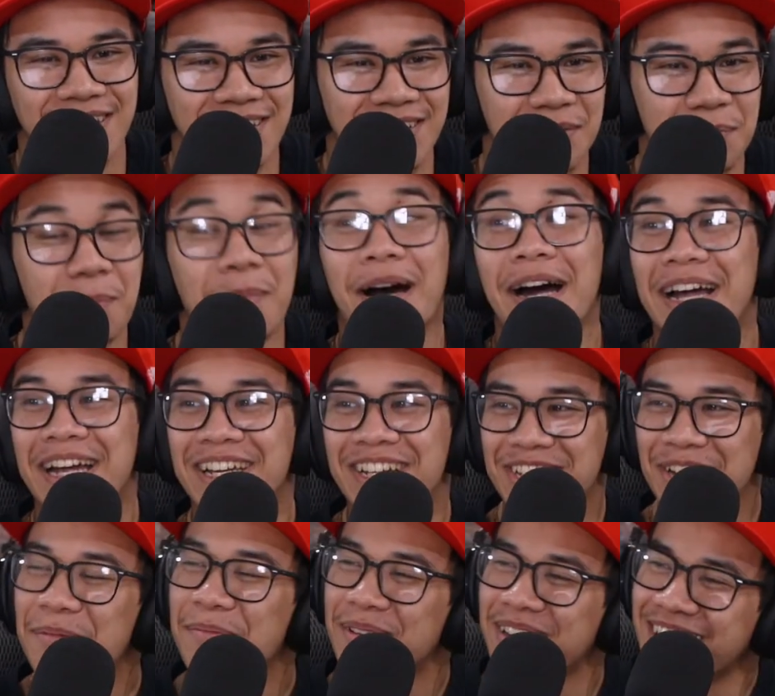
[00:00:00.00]
Mai
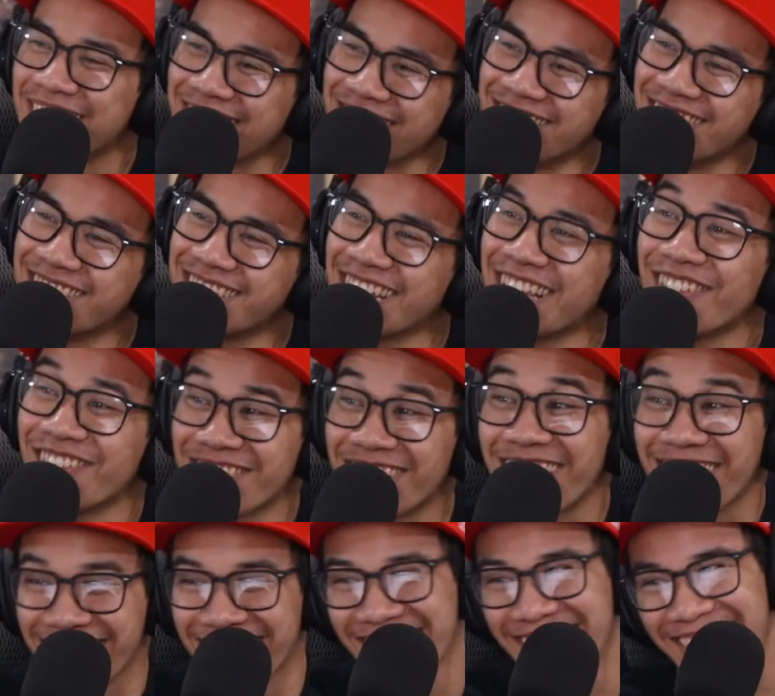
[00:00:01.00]
jumping in to save
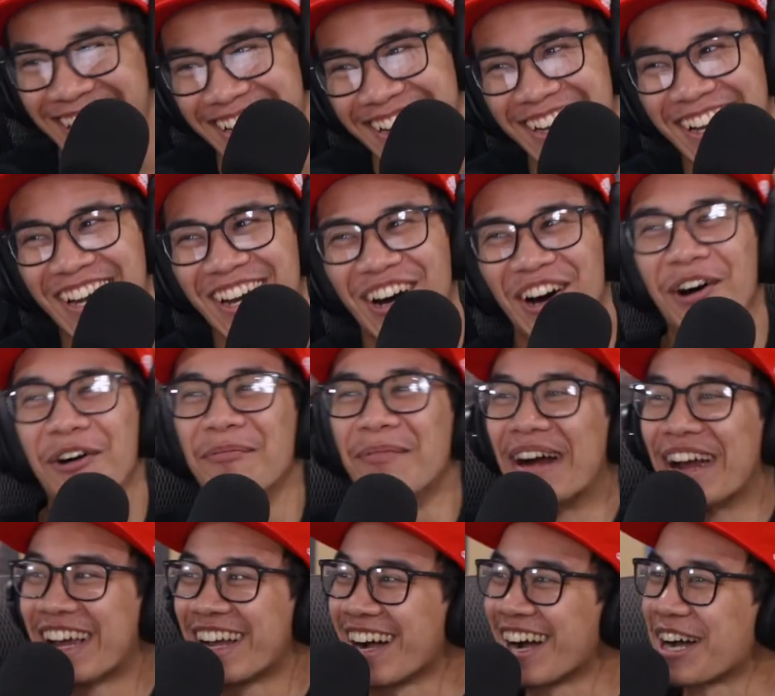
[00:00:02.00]
Sakuta. Oh
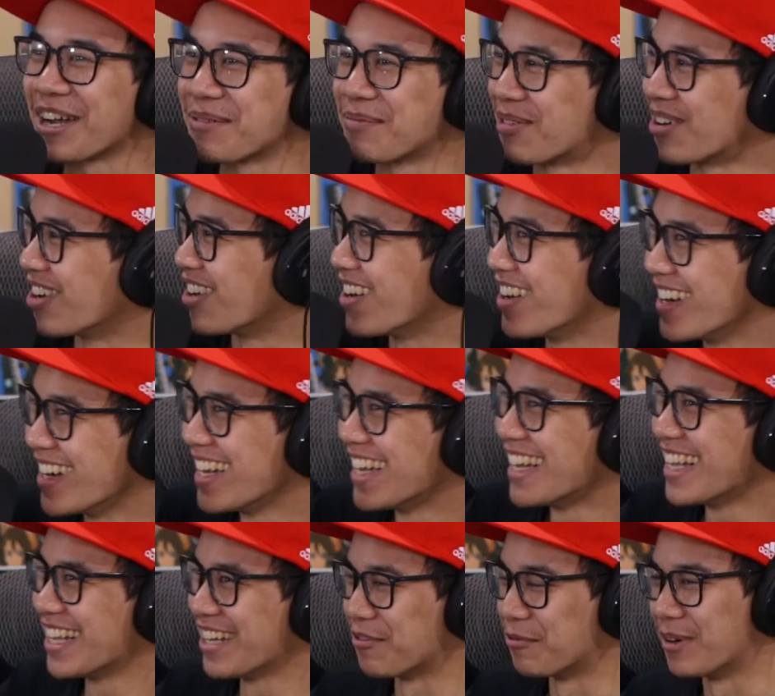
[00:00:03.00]
my God, bro.
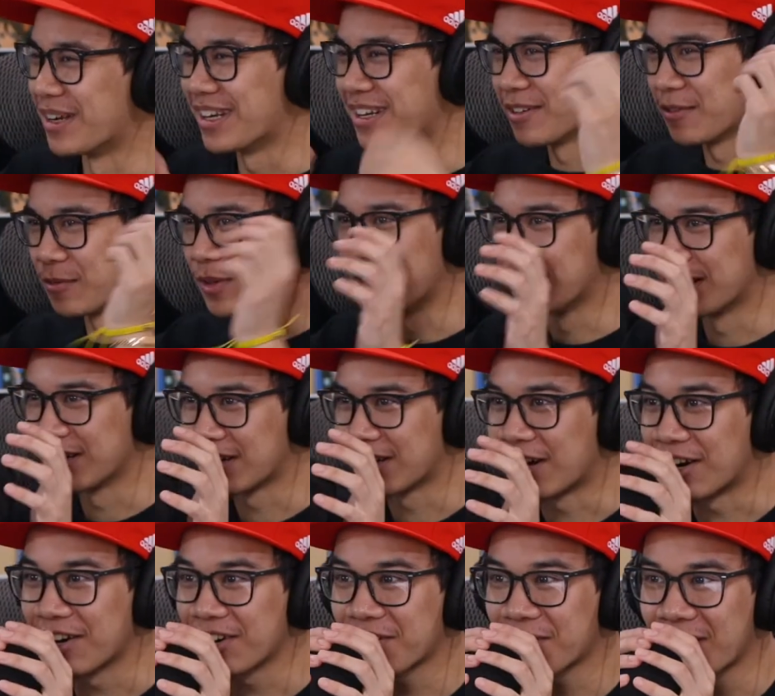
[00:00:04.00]
When the
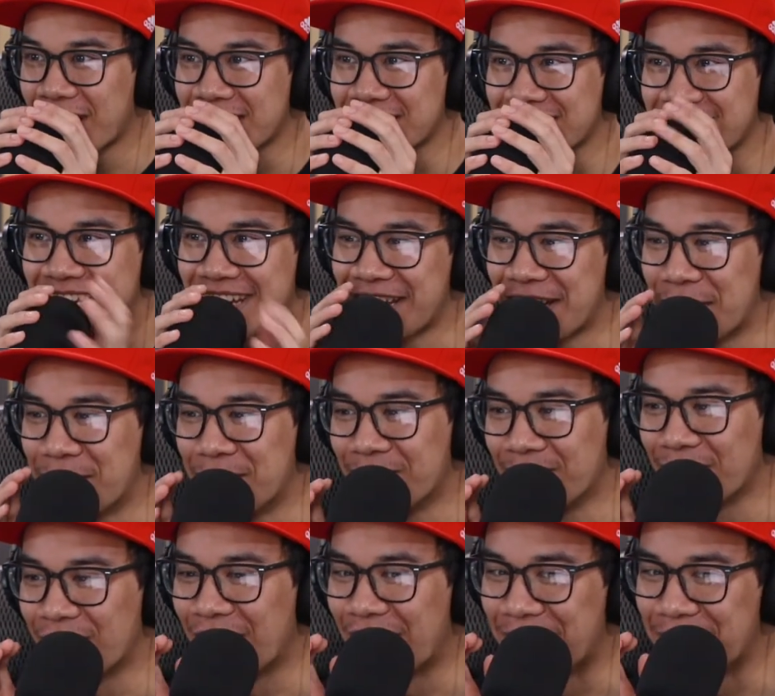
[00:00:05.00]
car crash came,
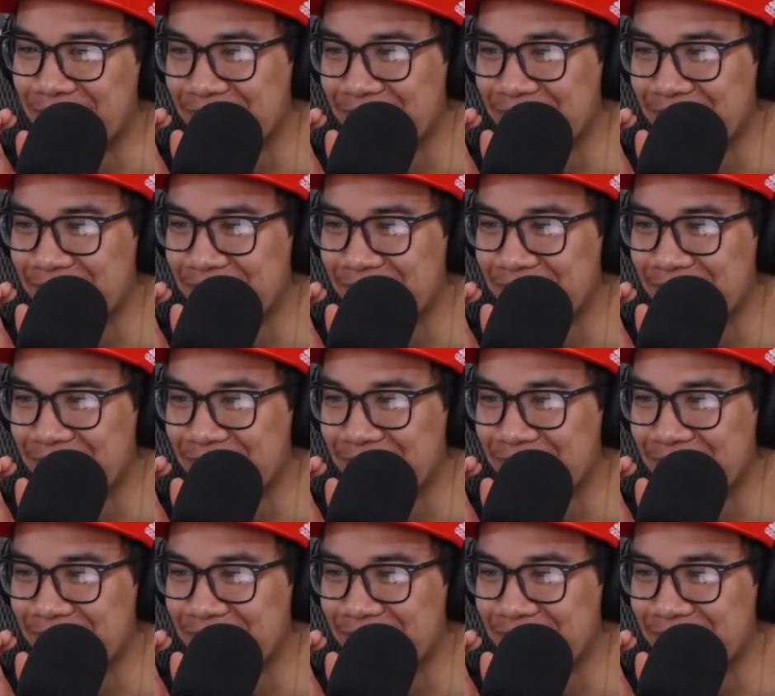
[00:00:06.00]
right?